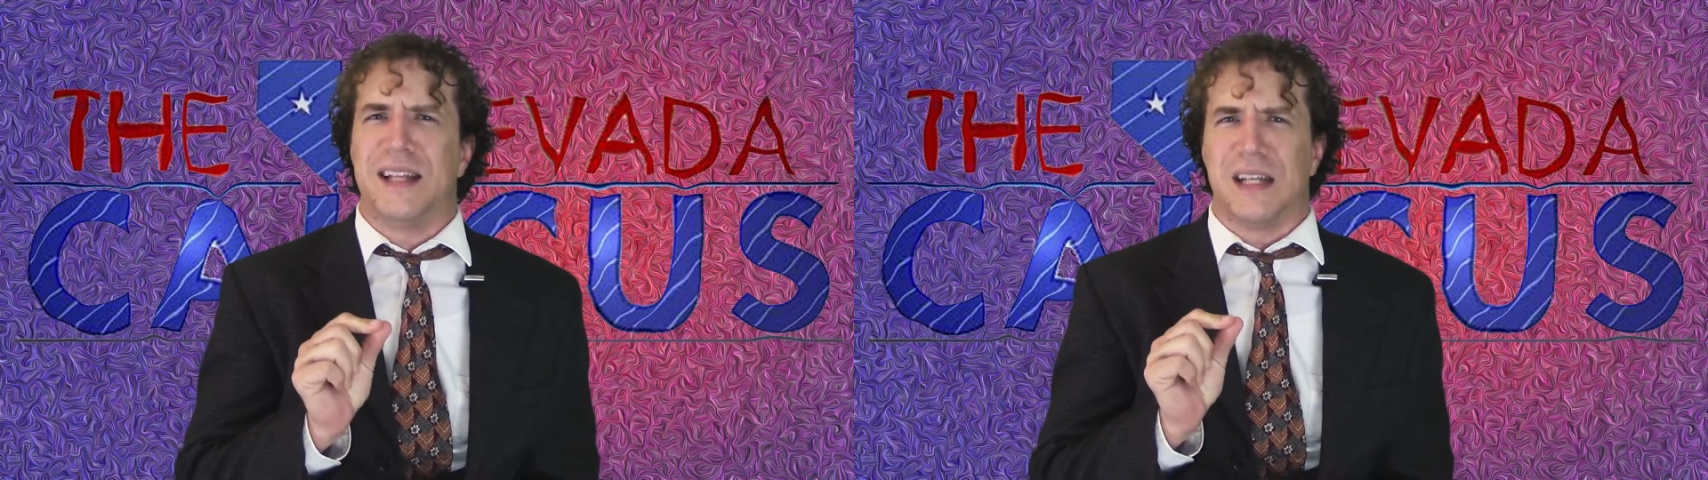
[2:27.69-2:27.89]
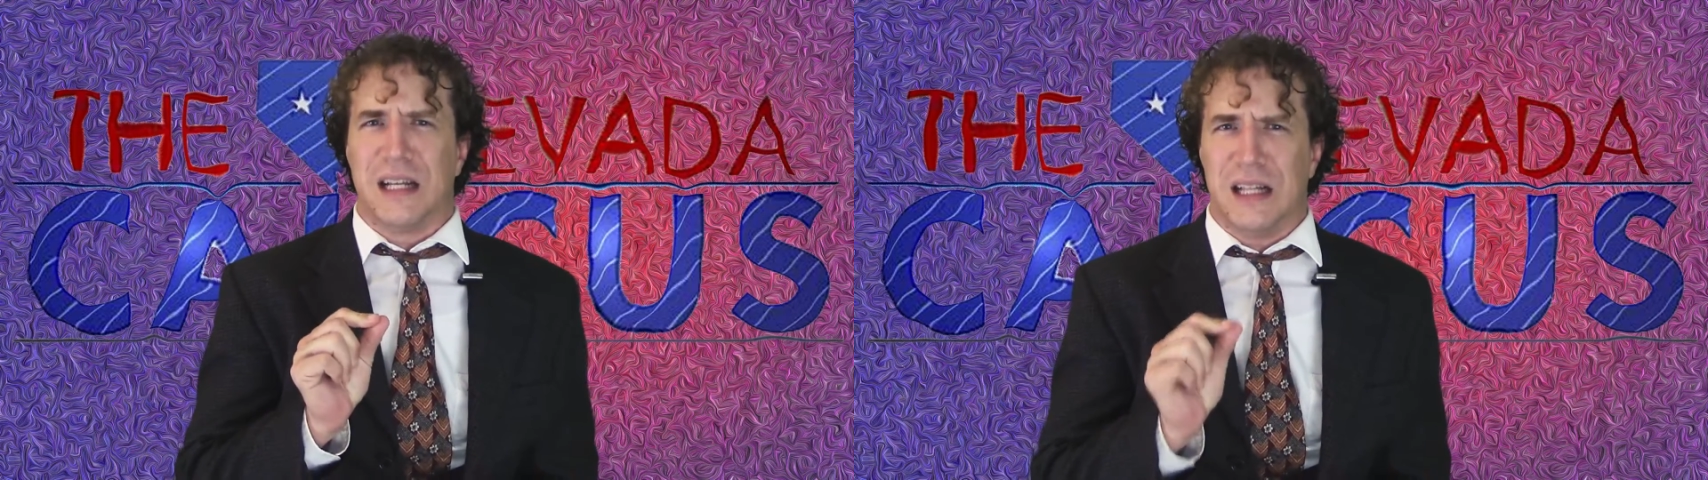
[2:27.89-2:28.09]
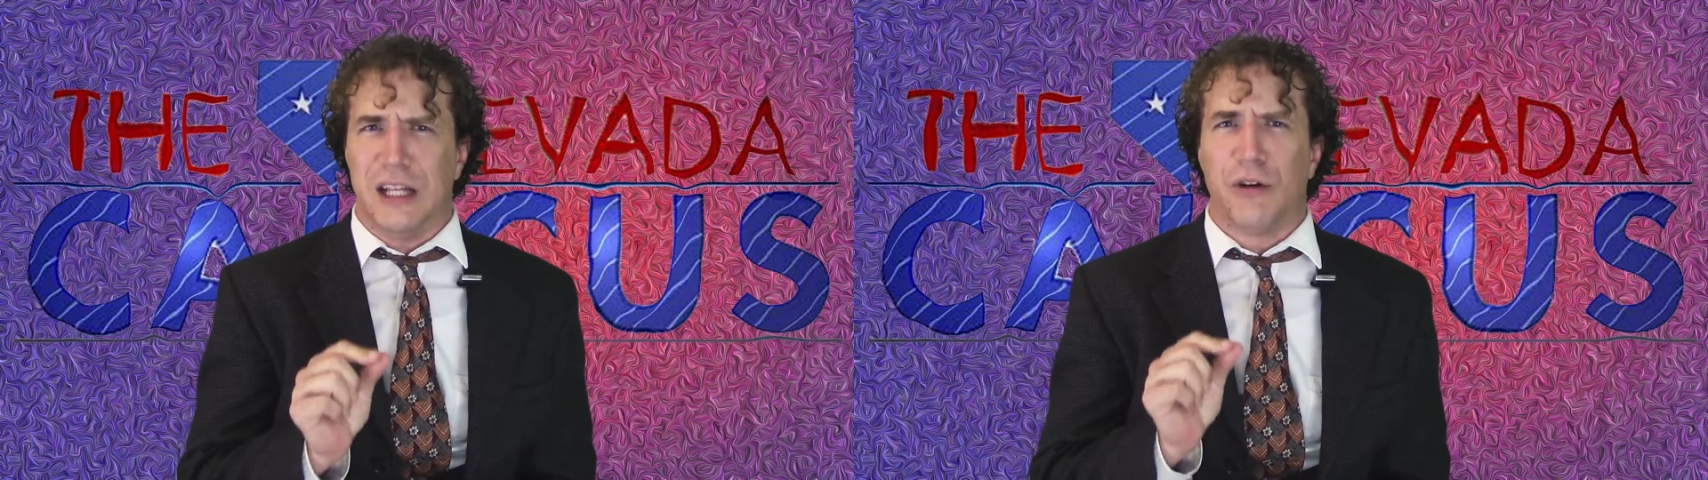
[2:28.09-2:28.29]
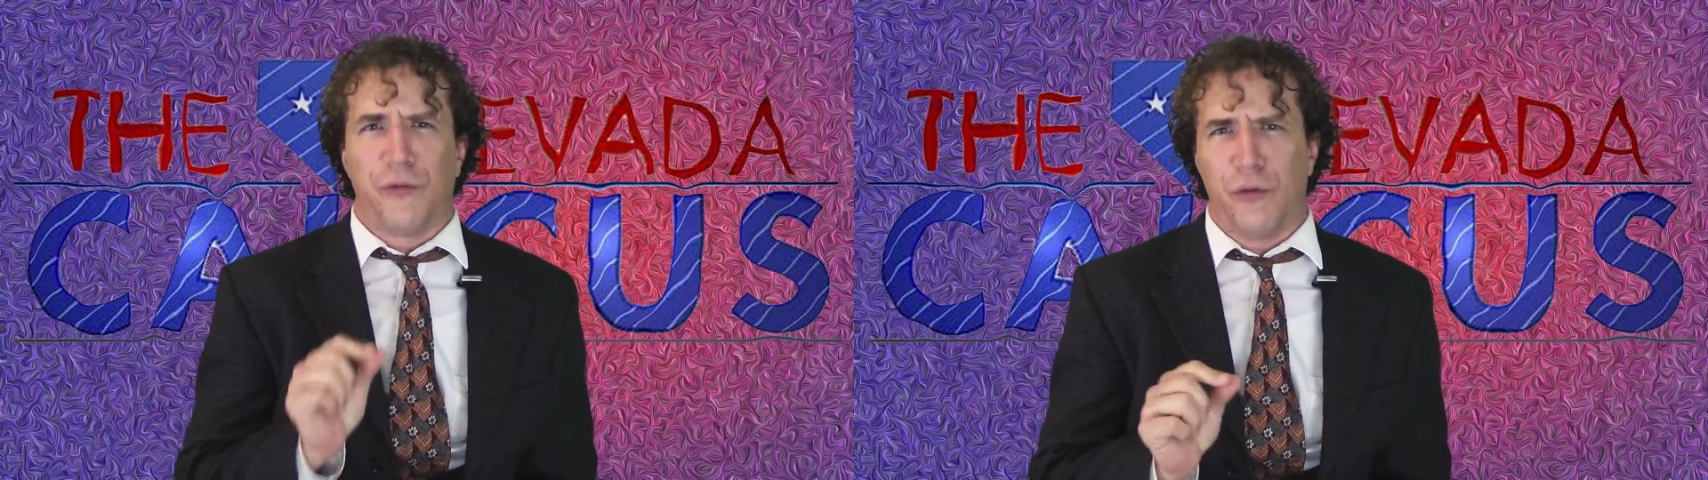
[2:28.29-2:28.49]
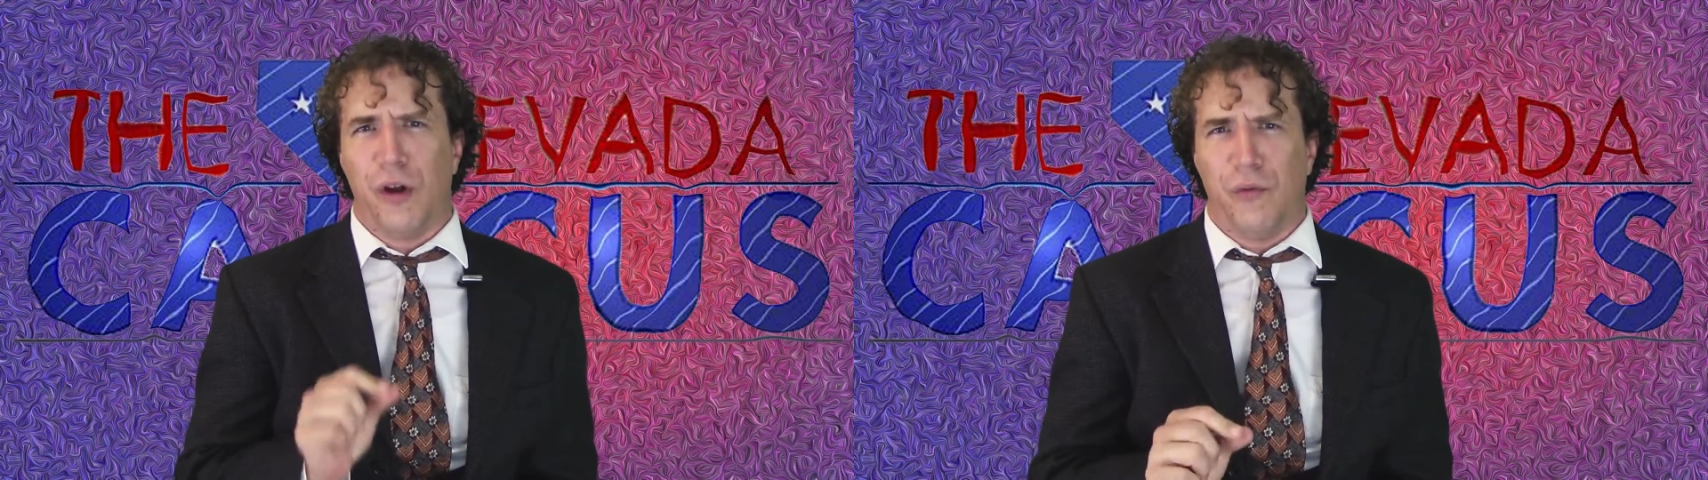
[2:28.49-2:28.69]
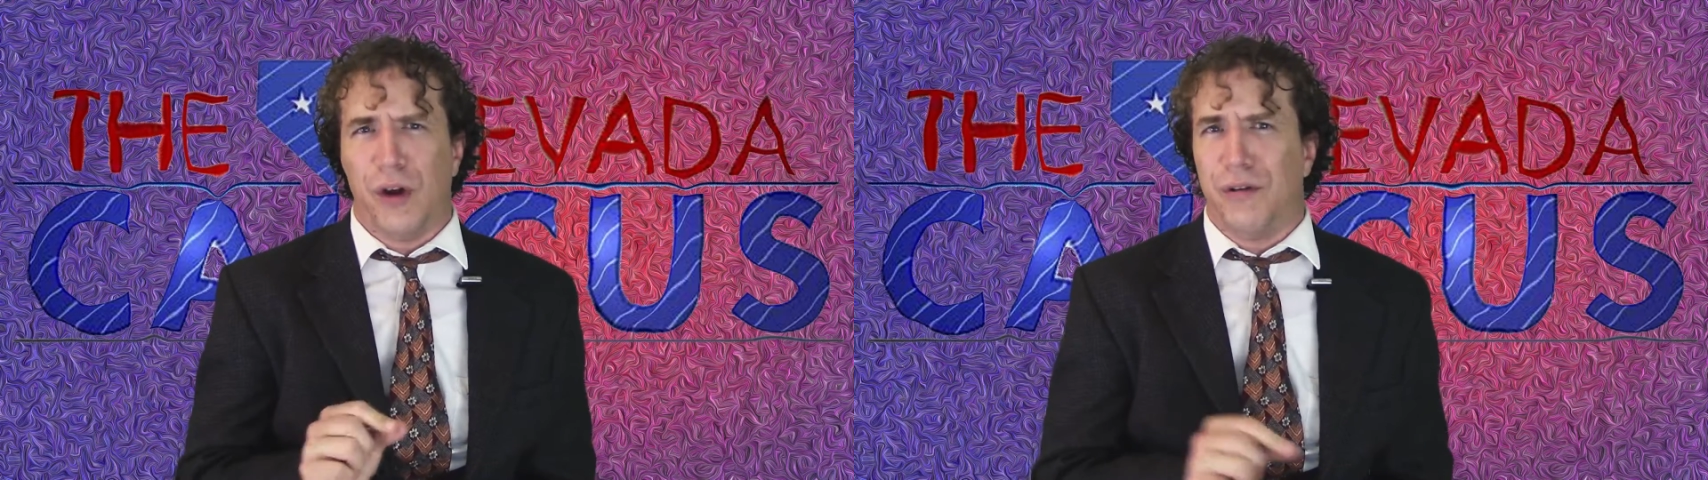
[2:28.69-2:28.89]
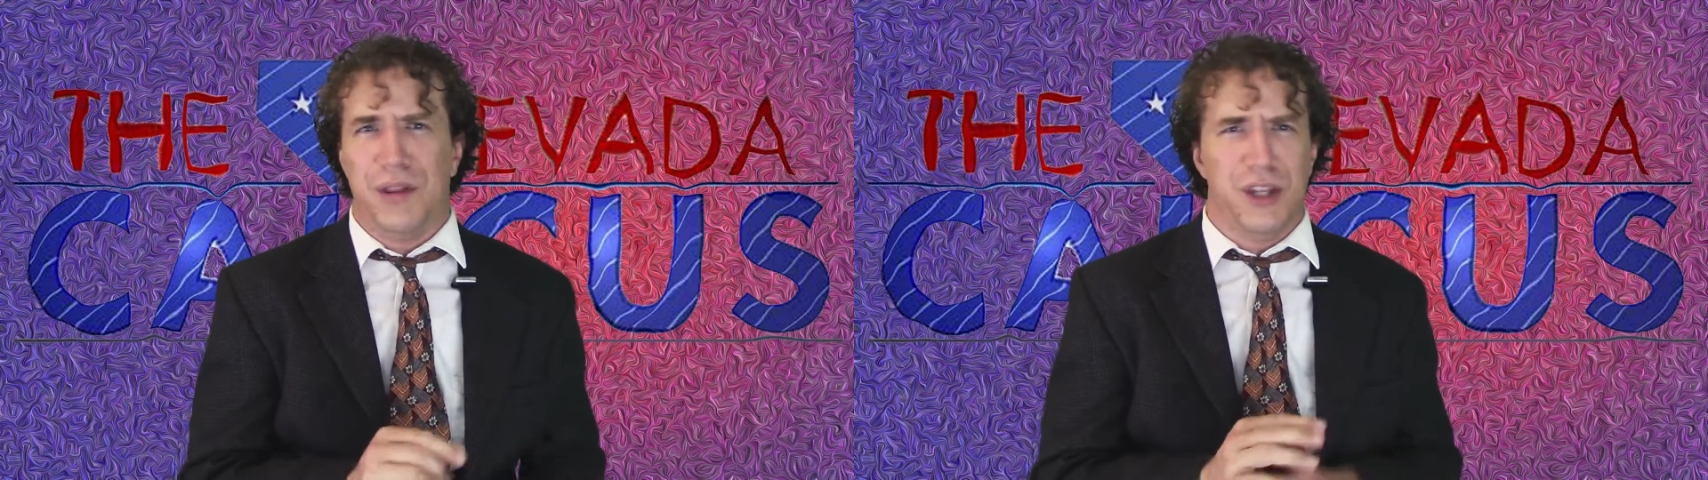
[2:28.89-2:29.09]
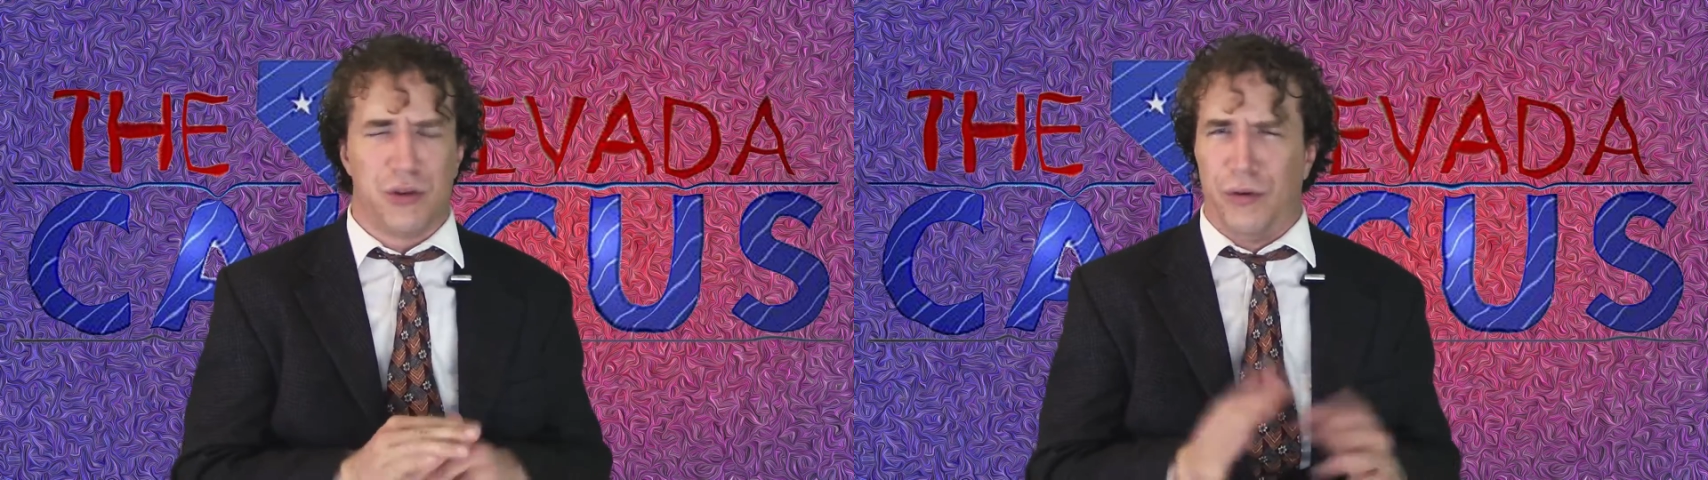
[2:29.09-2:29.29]
as a clear frontrunner
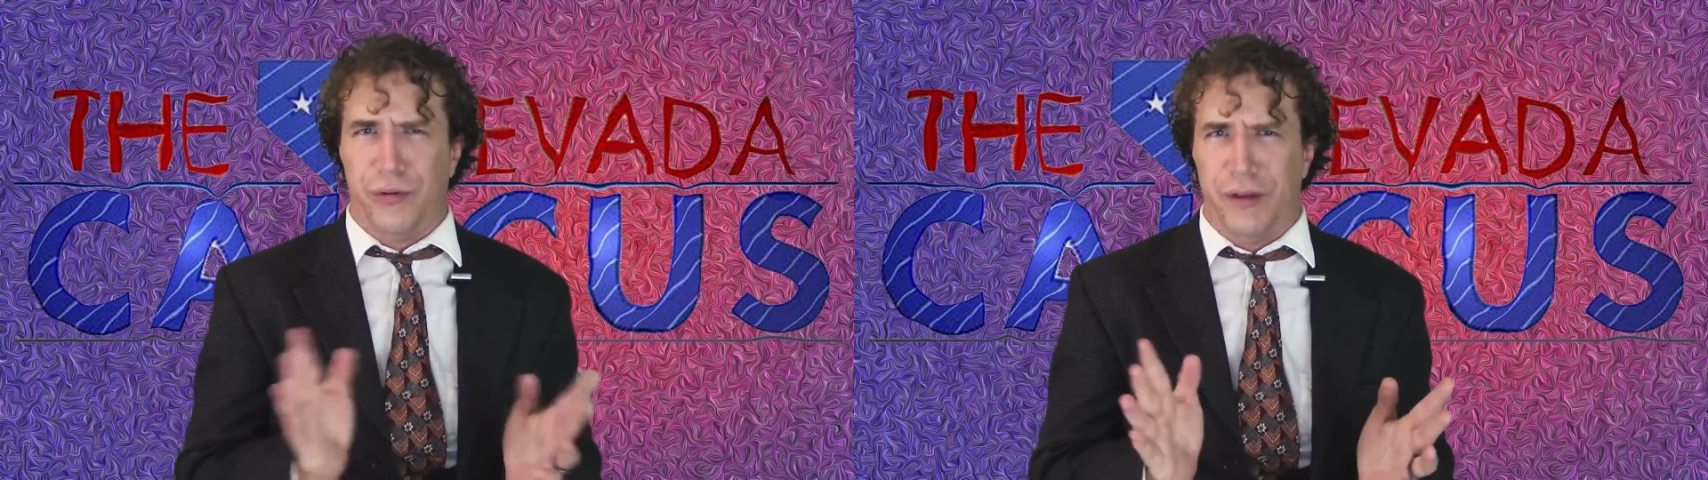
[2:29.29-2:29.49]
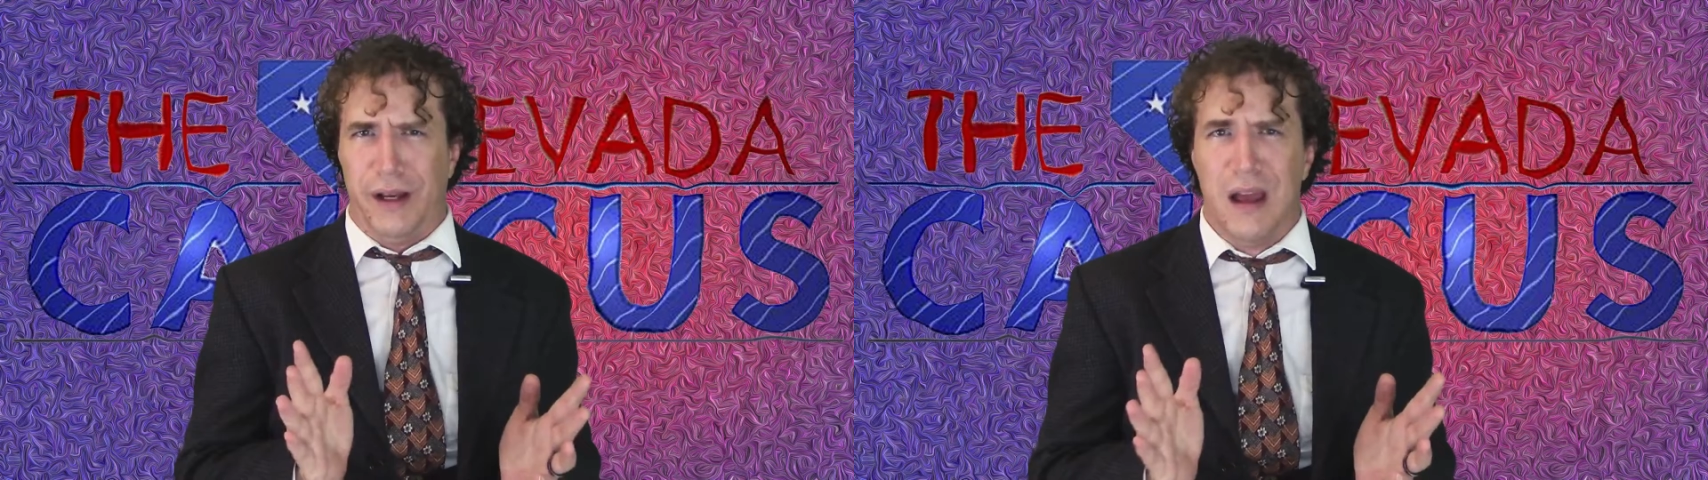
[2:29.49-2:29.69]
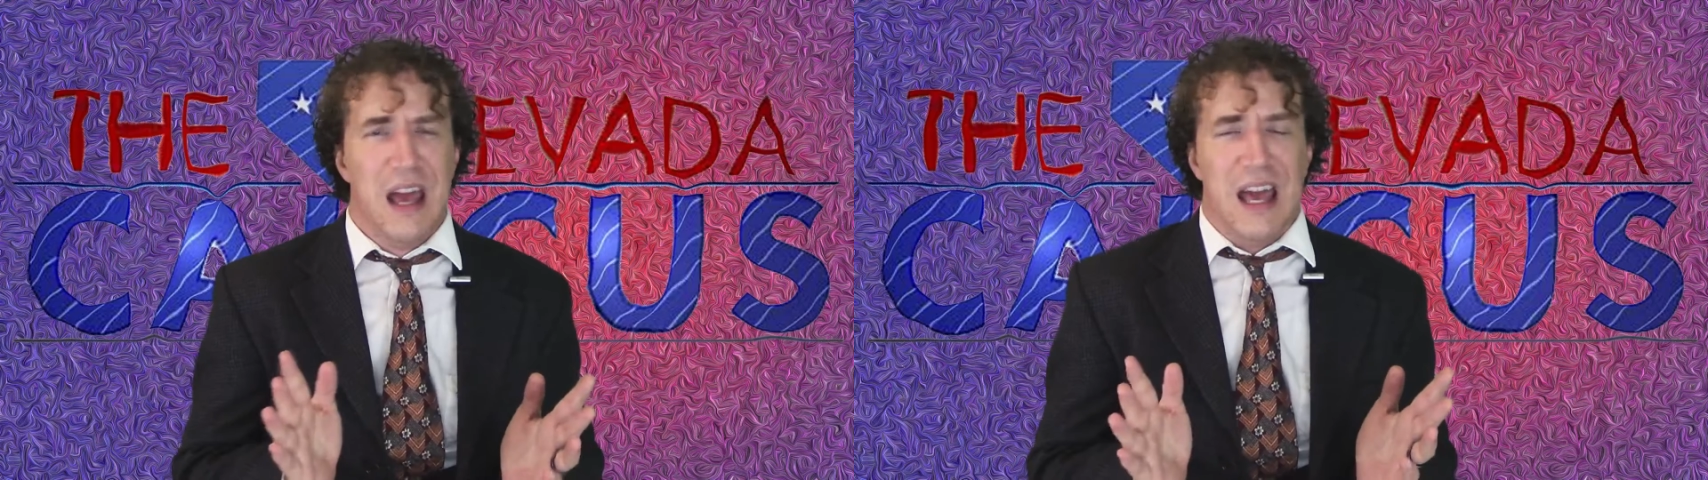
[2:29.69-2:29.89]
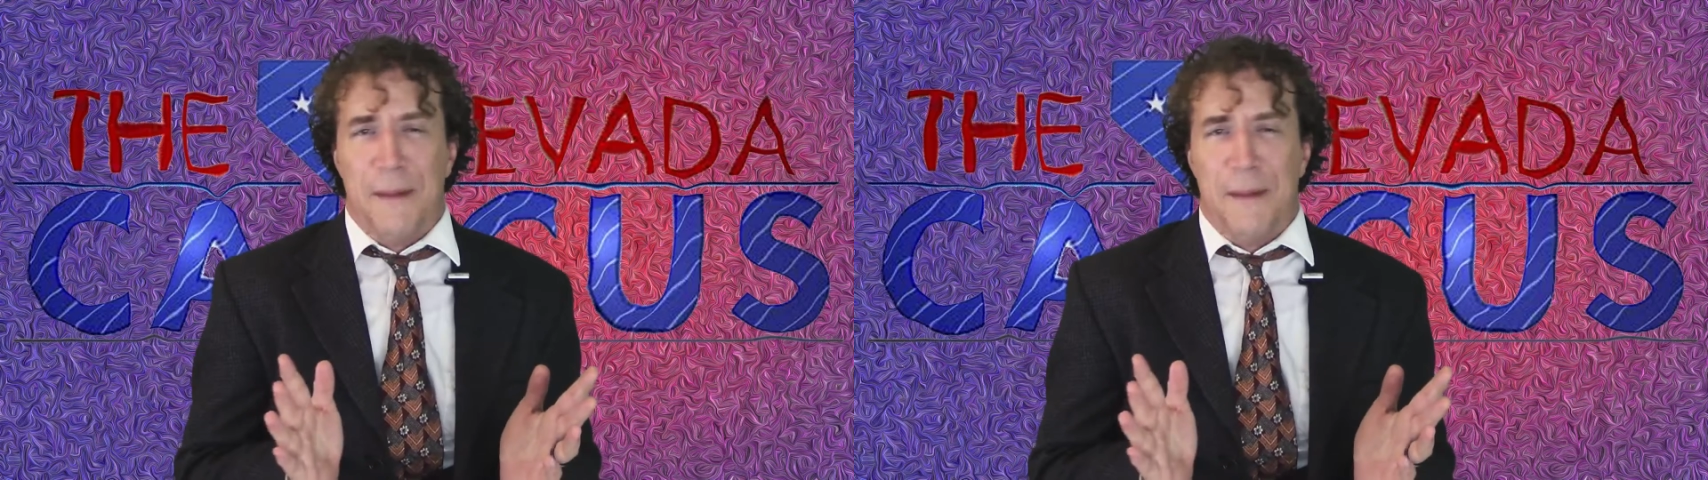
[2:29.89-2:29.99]
in this whole thing,